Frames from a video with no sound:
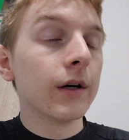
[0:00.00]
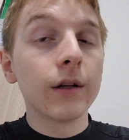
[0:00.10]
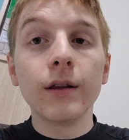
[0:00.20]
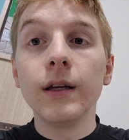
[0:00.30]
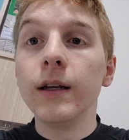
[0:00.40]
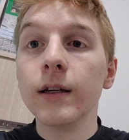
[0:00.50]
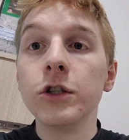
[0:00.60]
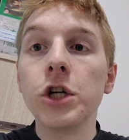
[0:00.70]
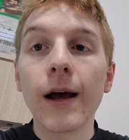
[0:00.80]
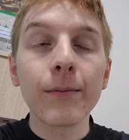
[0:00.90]
The
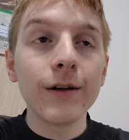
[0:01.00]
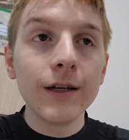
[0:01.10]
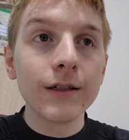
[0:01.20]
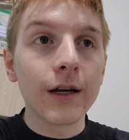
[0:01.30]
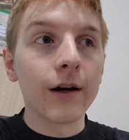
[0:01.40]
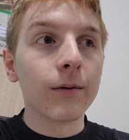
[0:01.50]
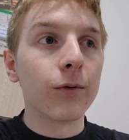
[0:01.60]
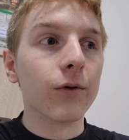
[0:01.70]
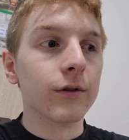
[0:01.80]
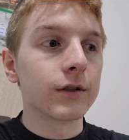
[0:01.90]
Japanese
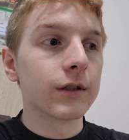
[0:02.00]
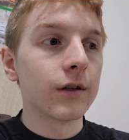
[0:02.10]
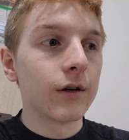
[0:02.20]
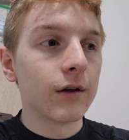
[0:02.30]
airports,